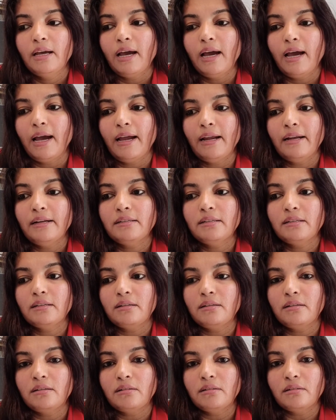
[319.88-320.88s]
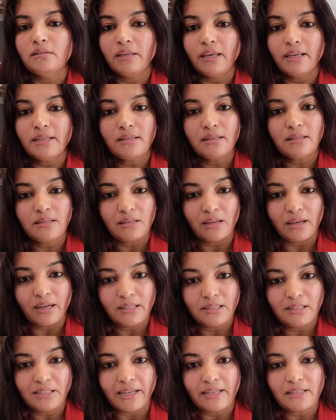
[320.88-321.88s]
And yes,
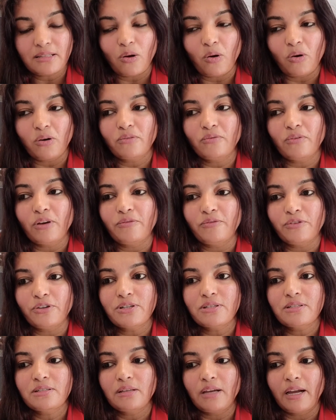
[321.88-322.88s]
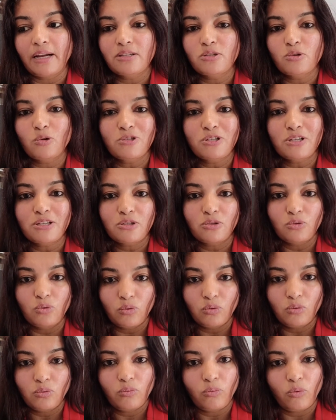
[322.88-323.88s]
it takes a lot of efforts, and soldiers
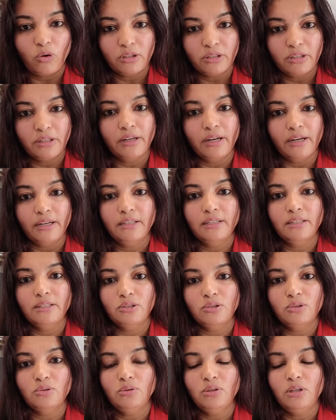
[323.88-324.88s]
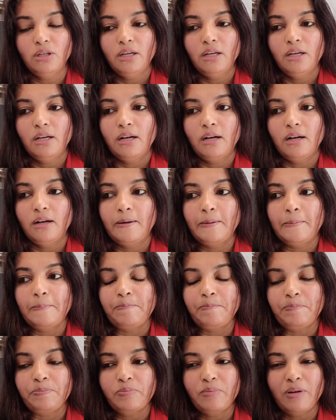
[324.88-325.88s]
know what they're getting into.
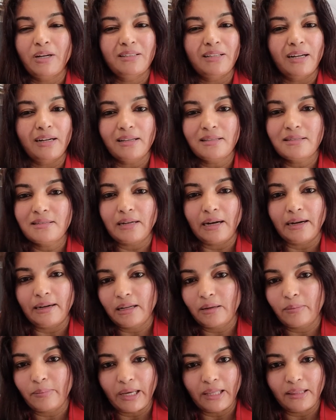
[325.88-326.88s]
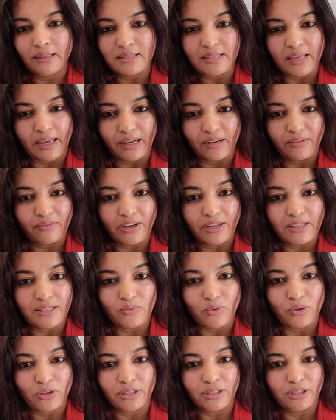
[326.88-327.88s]
But that doesn't undermine the sacrifice
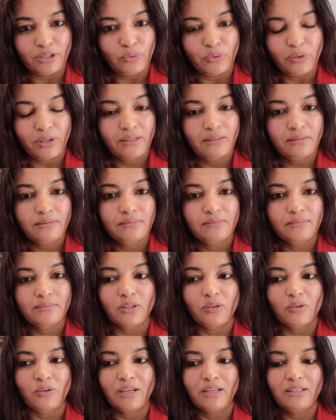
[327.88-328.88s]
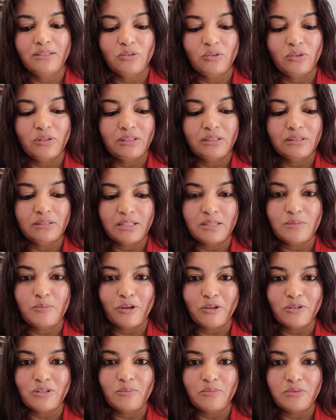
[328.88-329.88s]
what they're doing. Okay, so just
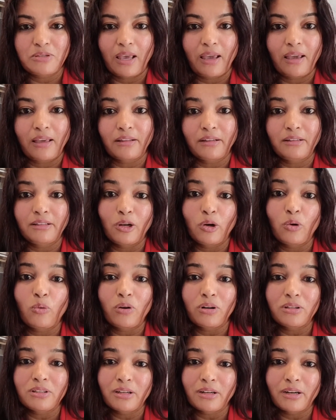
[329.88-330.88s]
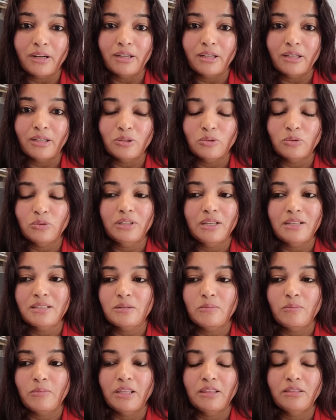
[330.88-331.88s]
because I'm saying that they know what they're getting into, it
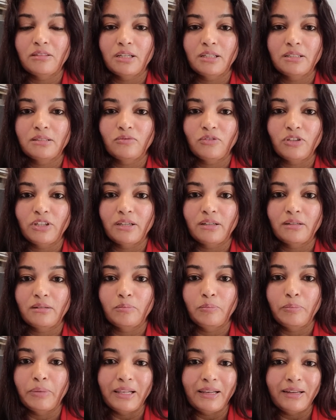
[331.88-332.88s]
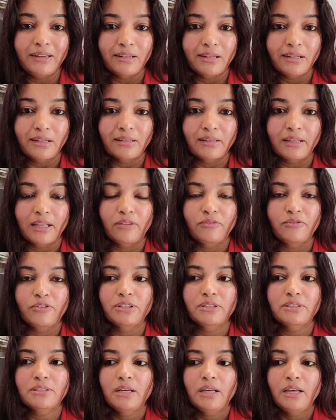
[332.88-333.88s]
doesn't mean that we are belittling their
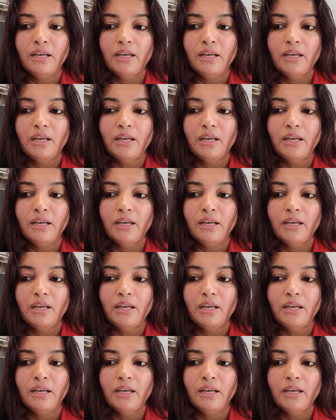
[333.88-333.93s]
efforts.